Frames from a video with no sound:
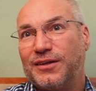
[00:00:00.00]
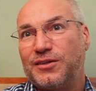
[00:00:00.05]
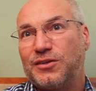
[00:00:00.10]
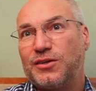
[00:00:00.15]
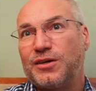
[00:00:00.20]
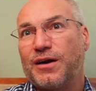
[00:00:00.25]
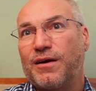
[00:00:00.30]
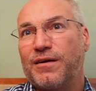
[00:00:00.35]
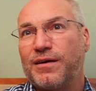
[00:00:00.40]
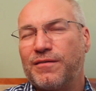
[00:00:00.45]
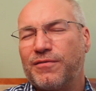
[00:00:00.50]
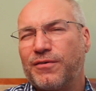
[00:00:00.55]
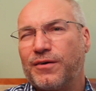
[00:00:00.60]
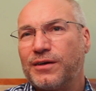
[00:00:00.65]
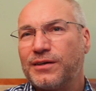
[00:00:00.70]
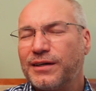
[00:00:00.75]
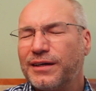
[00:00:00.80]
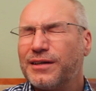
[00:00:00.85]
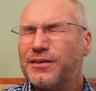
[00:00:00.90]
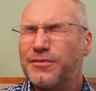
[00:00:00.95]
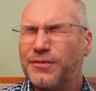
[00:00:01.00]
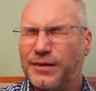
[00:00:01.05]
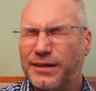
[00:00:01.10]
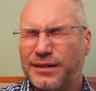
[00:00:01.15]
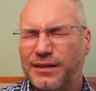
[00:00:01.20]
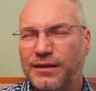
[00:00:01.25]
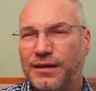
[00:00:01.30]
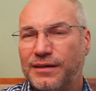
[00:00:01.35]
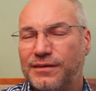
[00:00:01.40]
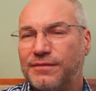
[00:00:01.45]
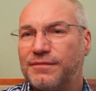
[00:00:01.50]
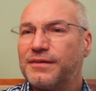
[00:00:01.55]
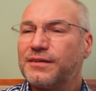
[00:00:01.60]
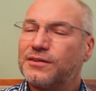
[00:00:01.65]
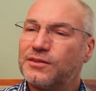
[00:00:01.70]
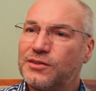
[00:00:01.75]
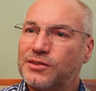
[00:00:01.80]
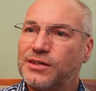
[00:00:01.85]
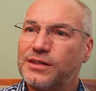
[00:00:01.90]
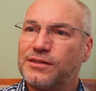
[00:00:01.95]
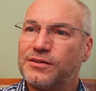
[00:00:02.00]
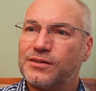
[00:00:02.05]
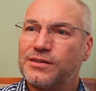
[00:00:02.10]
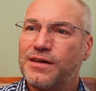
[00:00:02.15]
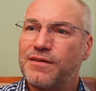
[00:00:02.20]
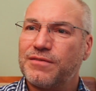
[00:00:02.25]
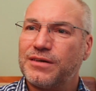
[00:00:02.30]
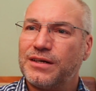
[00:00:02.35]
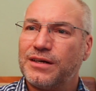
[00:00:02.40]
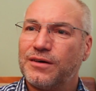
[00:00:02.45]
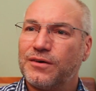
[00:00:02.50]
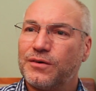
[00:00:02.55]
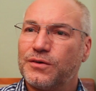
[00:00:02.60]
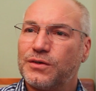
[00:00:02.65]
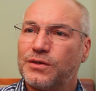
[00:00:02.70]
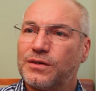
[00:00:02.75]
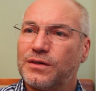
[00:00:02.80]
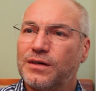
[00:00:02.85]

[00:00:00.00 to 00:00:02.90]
charity for us, I guess, for like the last 6 or 7 years.